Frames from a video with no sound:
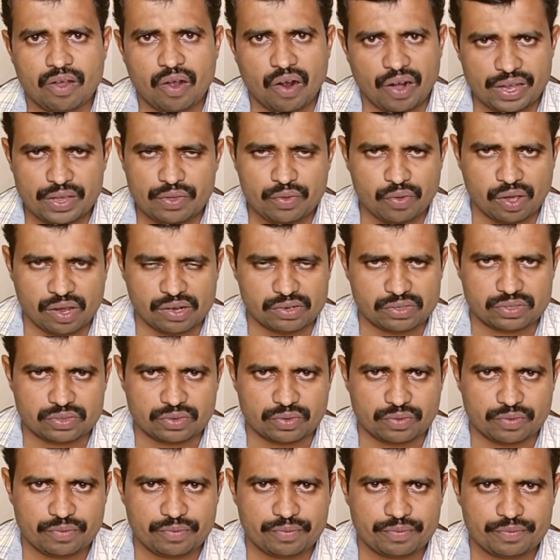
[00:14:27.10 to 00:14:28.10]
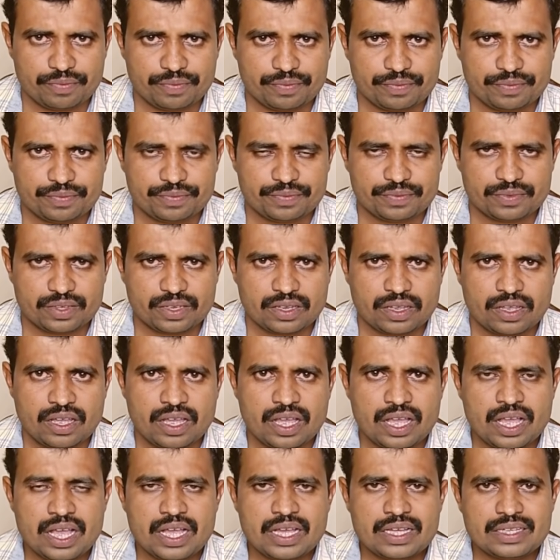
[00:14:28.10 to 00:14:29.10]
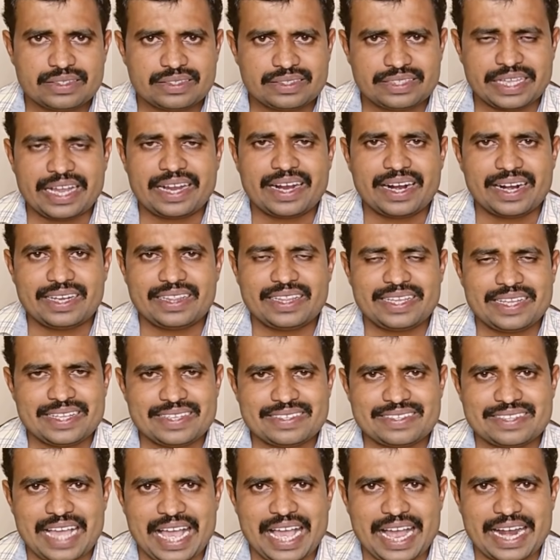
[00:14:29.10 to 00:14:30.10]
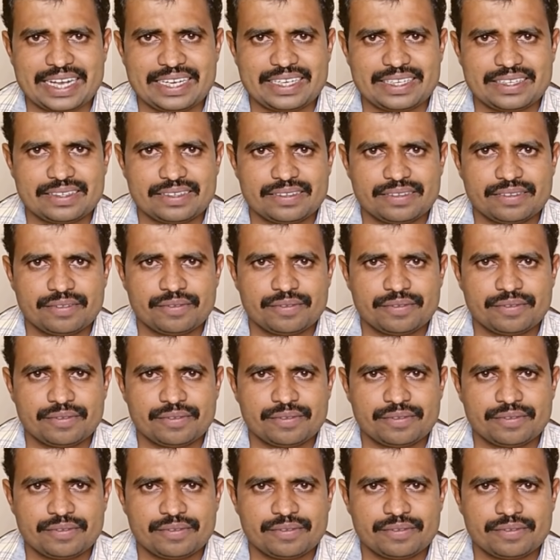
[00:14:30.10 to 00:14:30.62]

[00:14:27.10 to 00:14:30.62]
audio also. Second thing is that